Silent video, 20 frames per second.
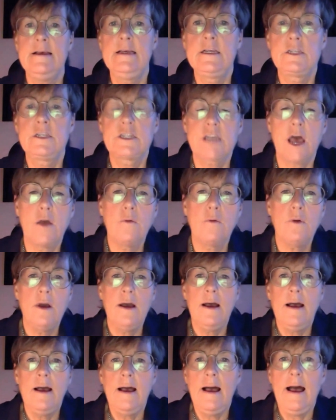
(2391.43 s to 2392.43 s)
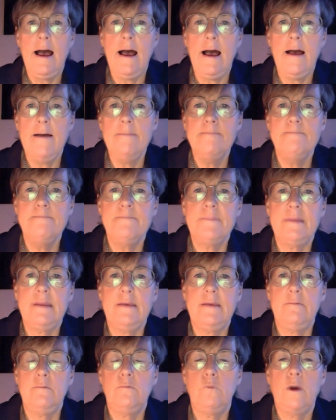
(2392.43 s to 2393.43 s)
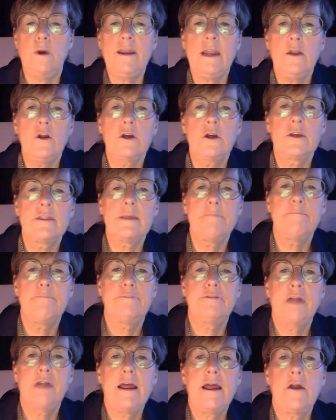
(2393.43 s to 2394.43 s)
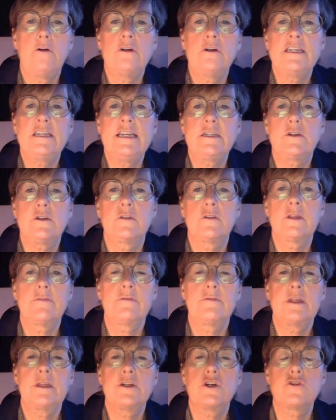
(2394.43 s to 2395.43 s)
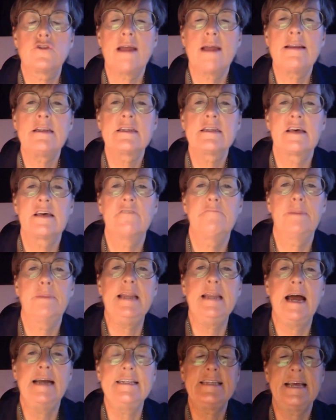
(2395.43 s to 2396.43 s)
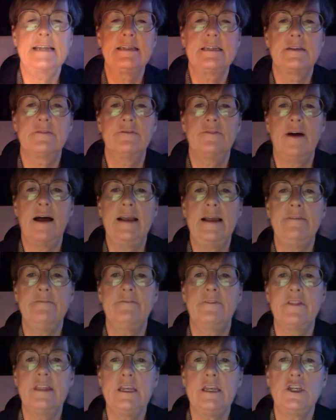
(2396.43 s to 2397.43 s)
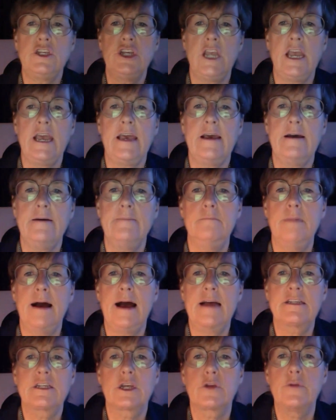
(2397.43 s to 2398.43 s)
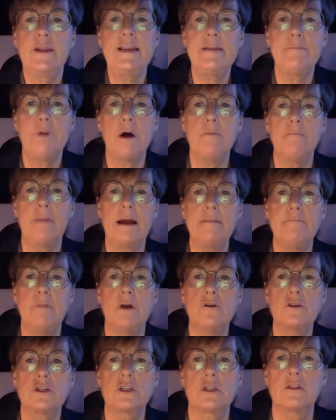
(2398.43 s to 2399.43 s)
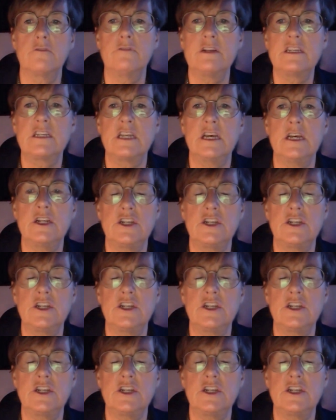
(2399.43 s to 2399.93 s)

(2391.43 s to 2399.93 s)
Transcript: So when I look at the priorities or the trends that have been identified for this year, as agreed upon by most of the research